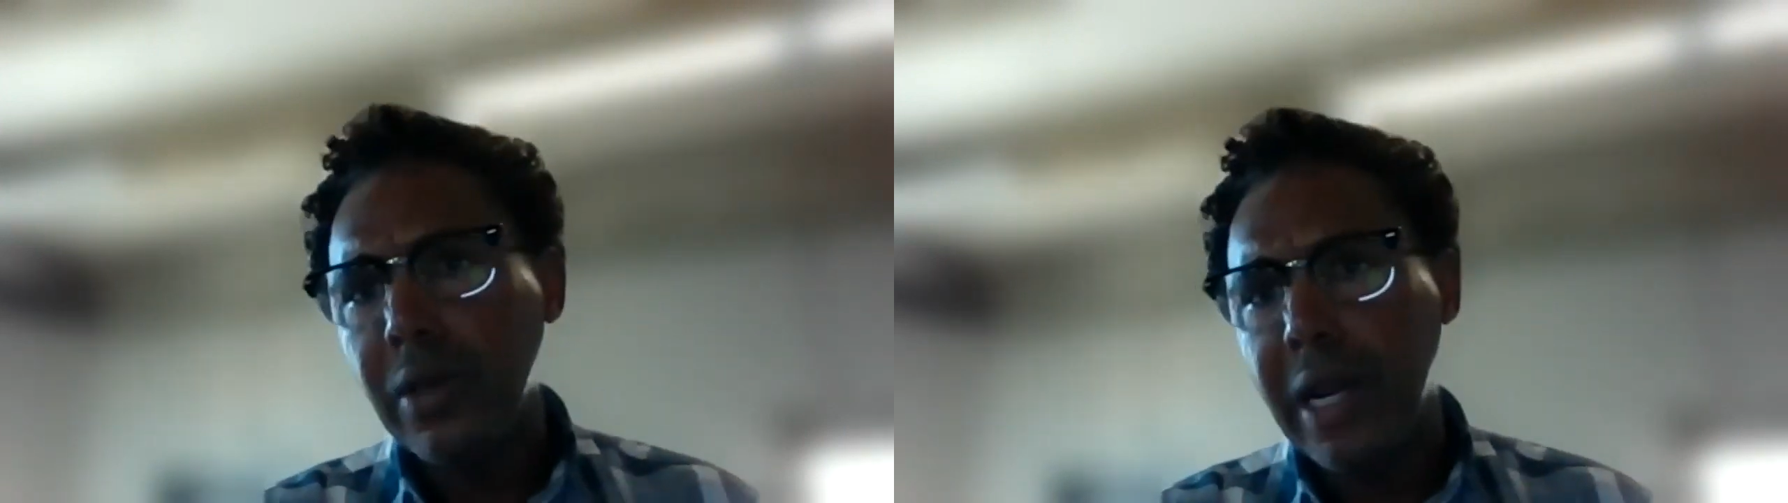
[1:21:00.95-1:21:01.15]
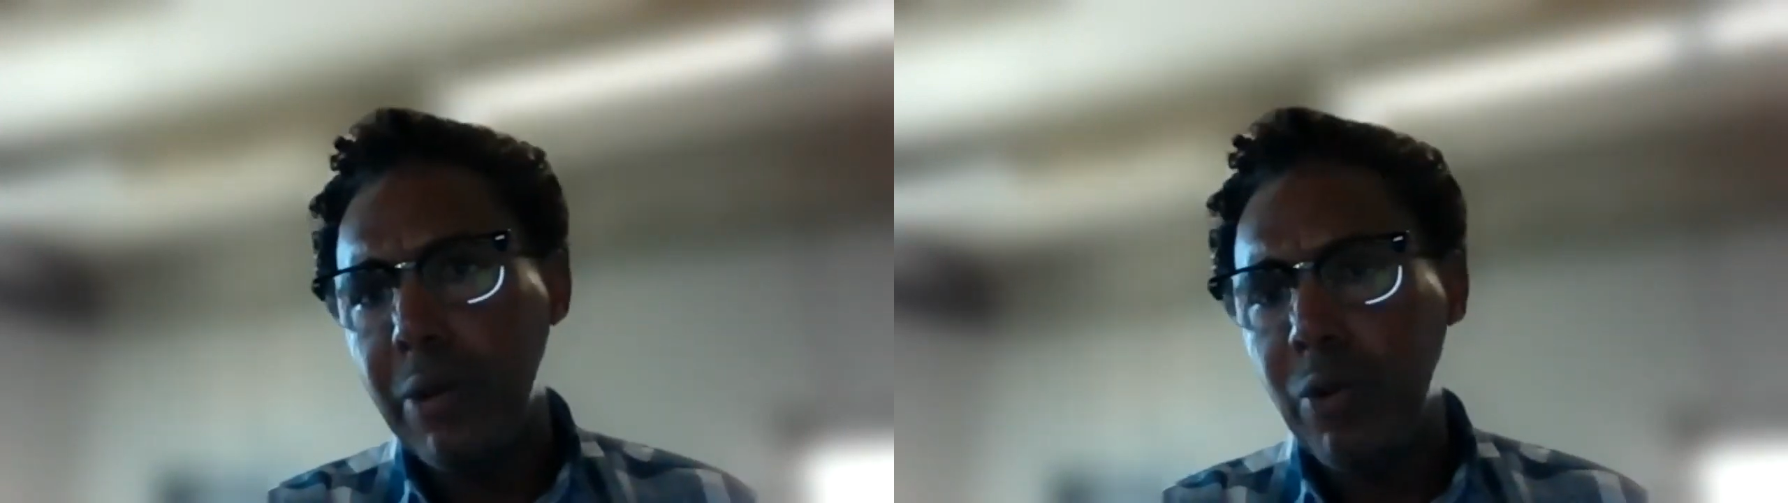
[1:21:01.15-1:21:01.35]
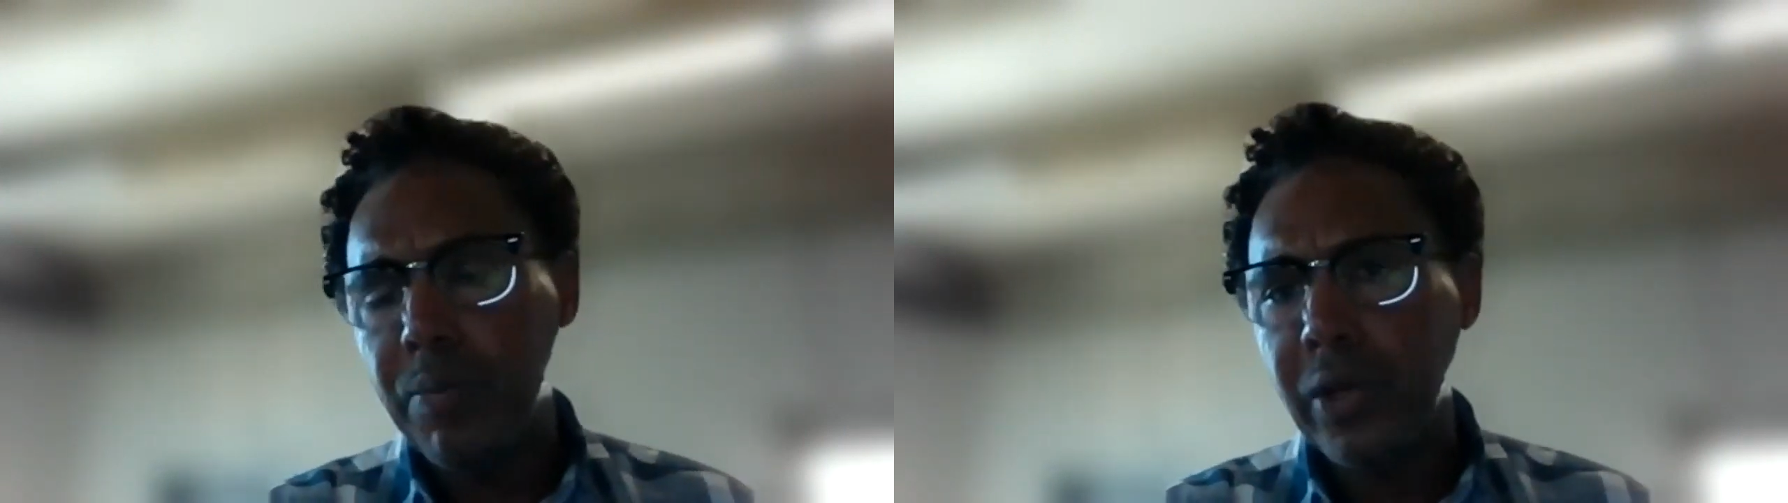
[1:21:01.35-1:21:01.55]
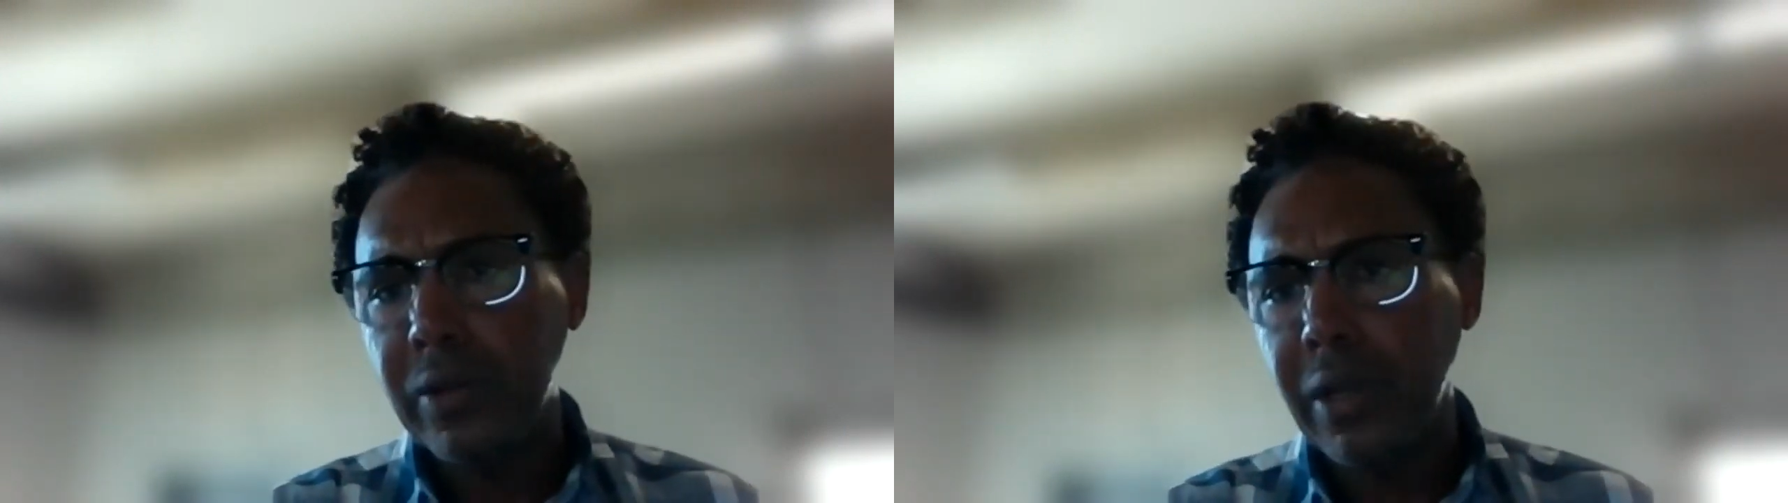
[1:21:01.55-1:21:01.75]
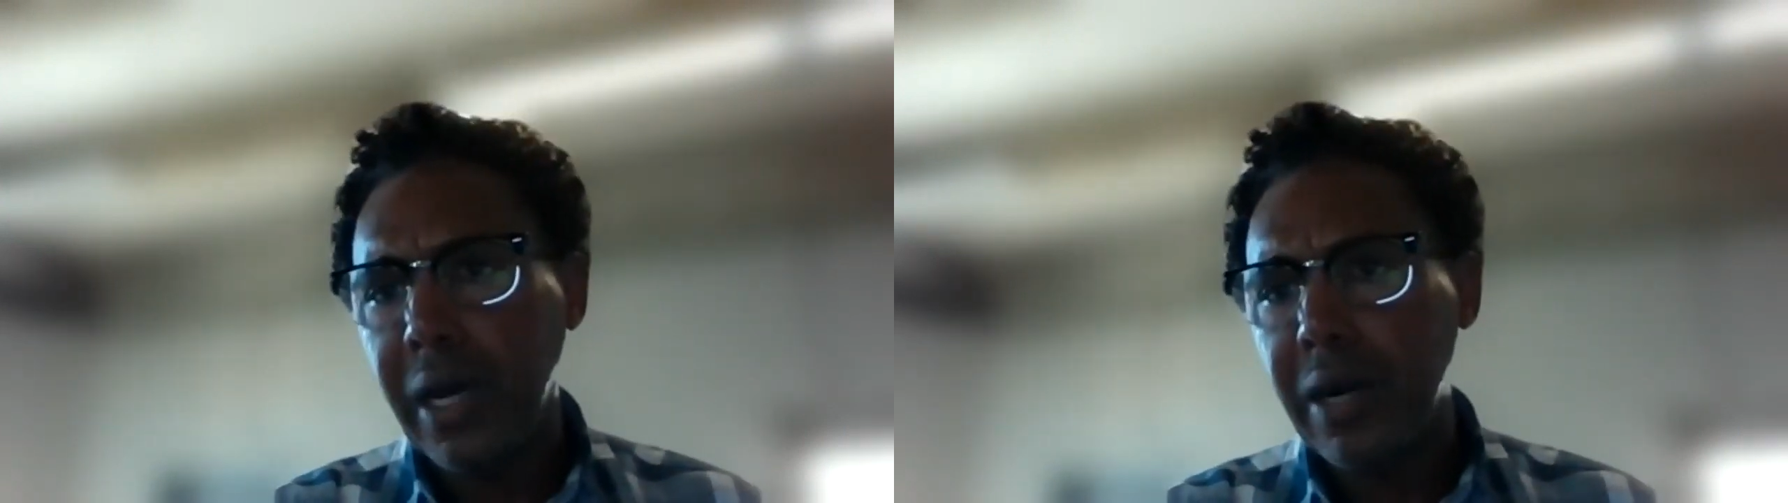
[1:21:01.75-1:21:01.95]
And we
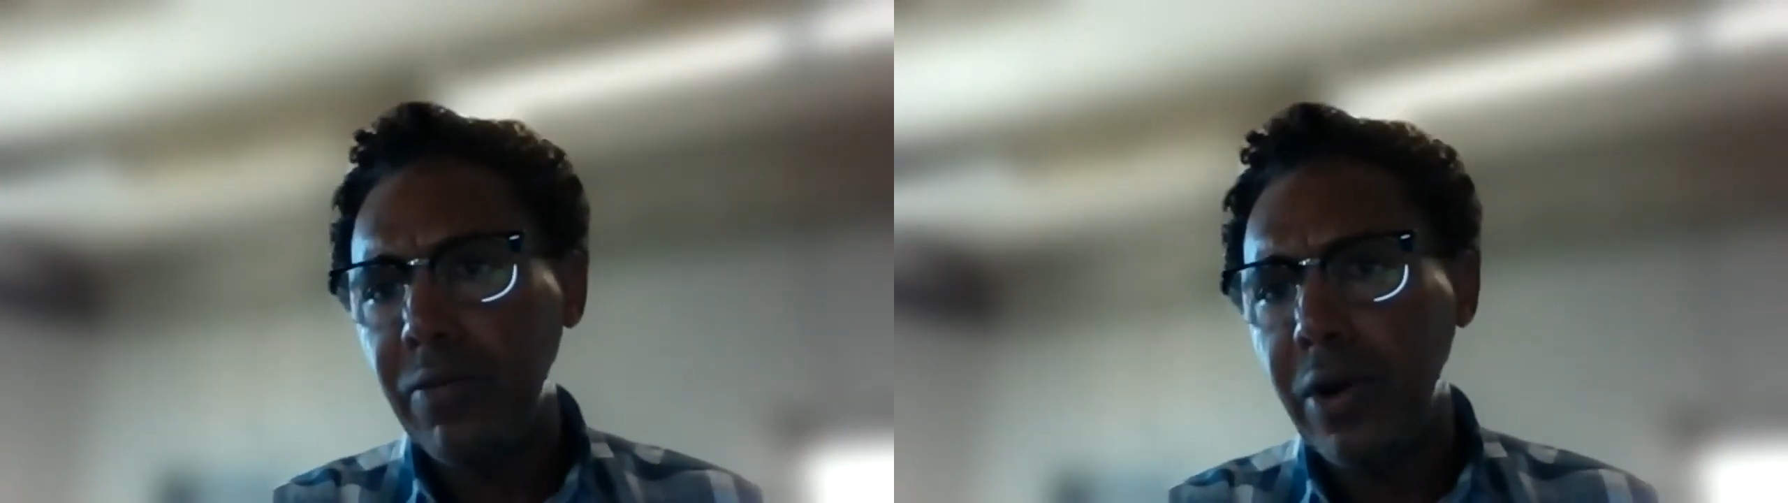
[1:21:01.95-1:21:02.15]
built a lot of